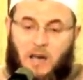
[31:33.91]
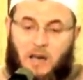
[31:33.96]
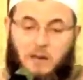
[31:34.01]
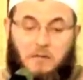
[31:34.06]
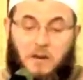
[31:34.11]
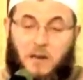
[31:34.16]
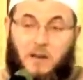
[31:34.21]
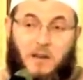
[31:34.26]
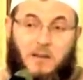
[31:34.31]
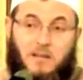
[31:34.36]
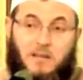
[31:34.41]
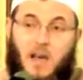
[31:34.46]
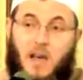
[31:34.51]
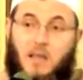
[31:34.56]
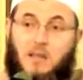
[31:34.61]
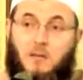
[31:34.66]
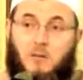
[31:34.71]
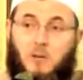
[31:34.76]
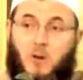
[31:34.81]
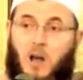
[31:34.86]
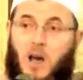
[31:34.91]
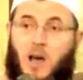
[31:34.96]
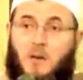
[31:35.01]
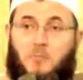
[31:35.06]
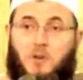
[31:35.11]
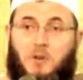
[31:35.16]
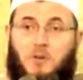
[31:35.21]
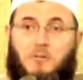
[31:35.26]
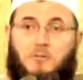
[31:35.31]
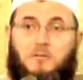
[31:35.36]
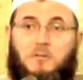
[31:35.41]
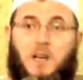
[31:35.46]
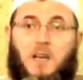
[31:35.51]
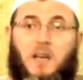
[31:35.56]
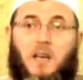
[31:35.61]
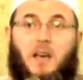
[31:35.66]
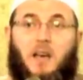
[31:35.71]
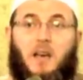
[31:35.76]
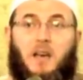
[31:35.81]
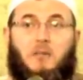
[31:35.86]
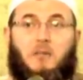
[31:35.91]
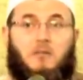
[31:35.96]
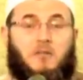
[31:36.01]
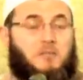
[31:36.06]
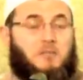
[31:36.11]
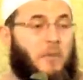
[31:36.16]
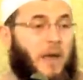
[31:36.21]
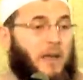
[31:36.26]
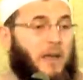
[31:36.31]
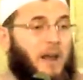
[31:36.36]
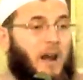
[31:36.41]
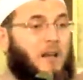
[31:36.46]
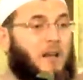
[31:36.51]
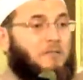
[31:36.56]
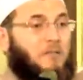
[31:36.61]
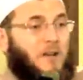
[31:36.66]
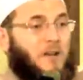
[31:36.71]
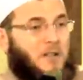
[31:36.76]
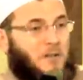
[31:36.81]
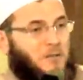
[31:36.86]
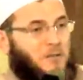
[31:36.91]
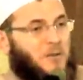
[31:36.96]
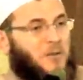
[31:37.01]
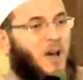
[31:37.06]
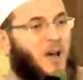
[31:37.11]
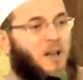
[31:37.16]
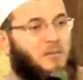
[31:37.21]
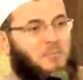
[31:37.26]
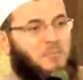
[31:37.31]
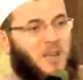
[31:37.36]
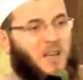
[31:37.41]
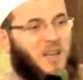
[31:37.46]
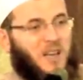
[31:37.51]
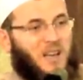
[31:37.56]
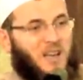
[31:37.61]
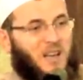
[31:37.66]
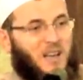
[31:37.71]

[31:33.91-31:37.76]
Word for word: If I recite the Quran beautifully, it was my grandfather who taught me.